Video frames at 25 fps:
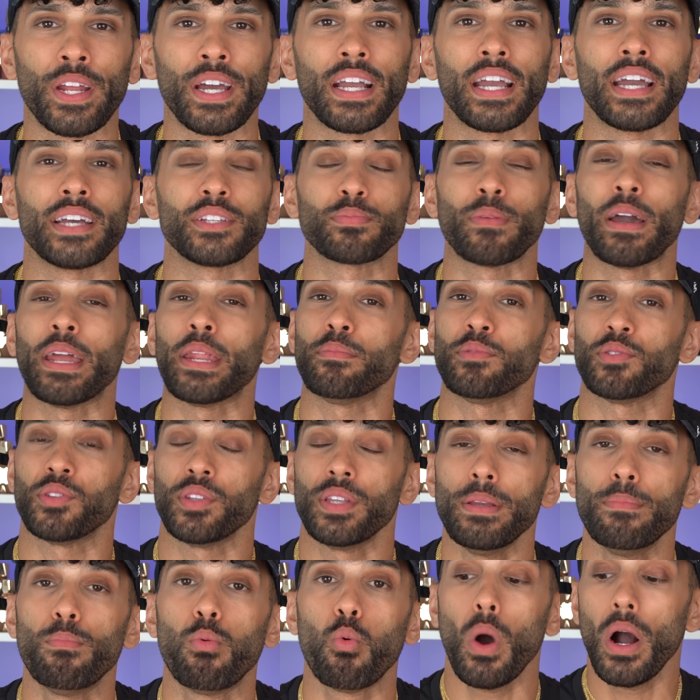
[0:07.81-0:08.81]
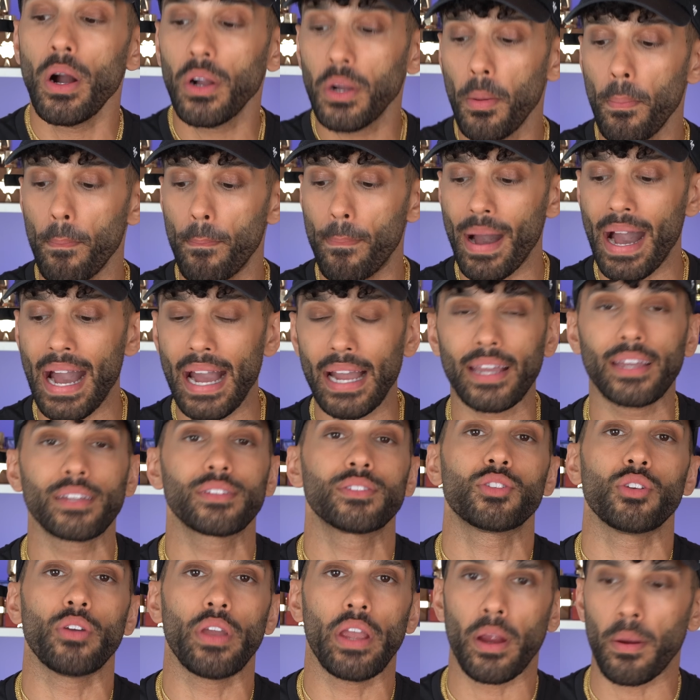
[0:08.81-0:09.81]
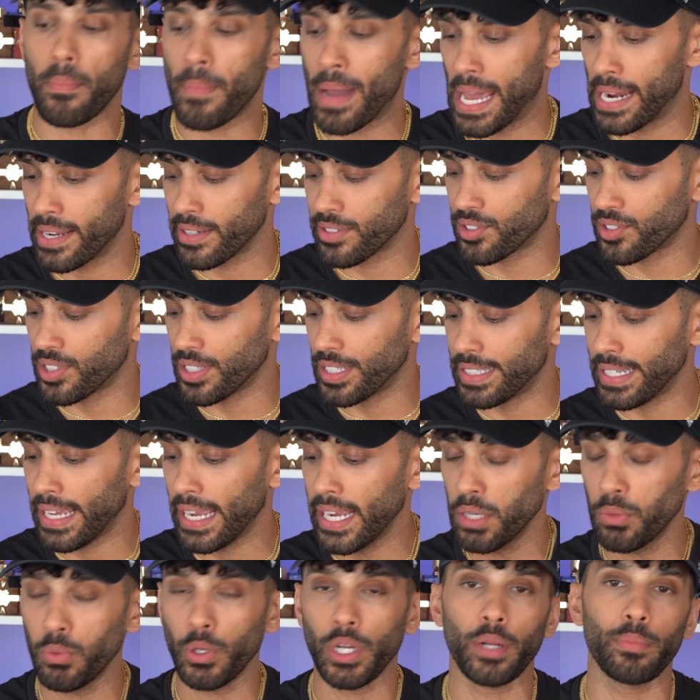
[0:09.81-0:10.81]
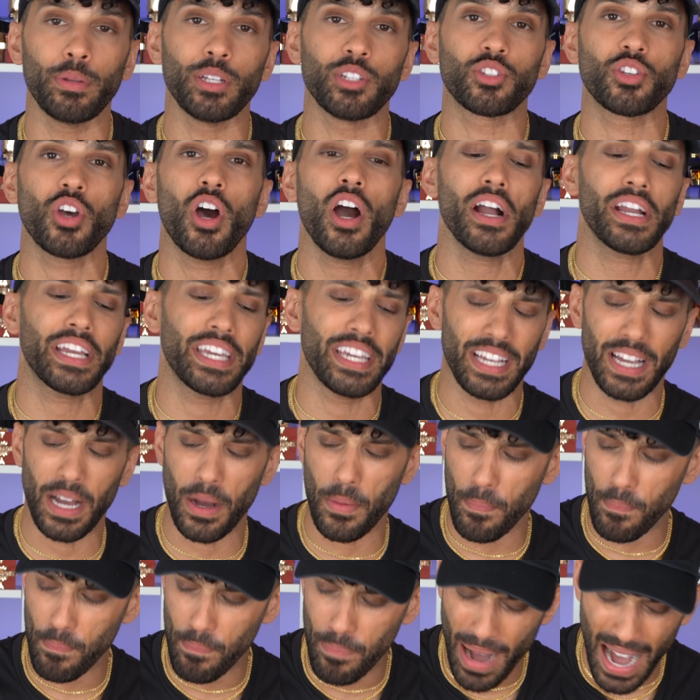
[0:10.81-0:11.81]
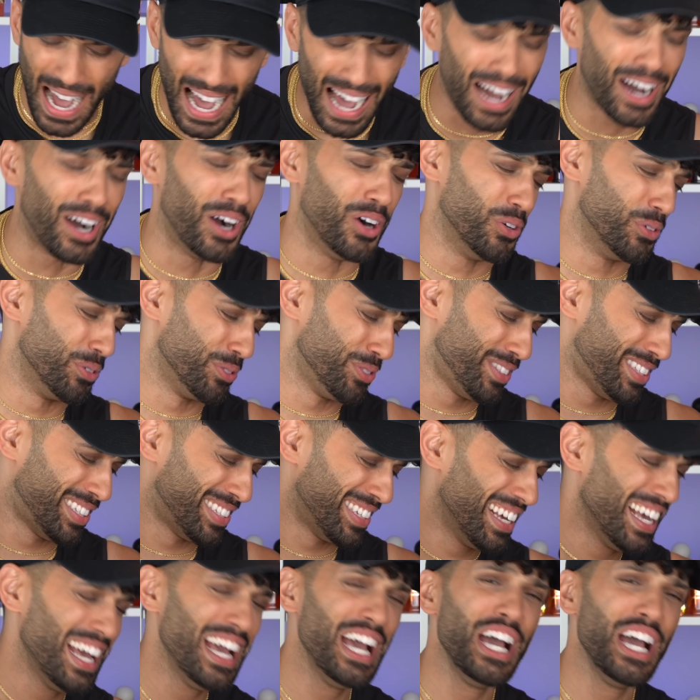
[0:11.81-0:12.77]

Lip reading: on, guys? My name is Neeb. Welcome back to Aromatics. Today we're going to be talking about